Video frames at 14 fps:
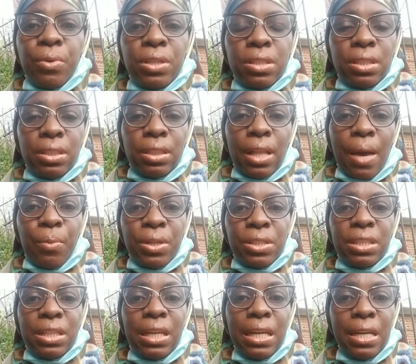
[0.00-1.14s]

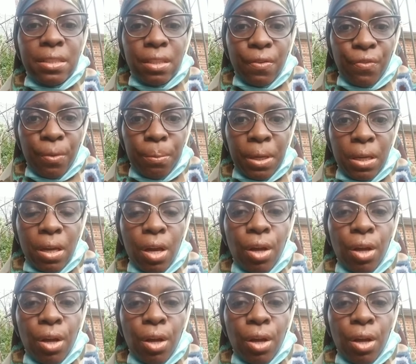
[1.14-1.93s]
wasn't easy for me.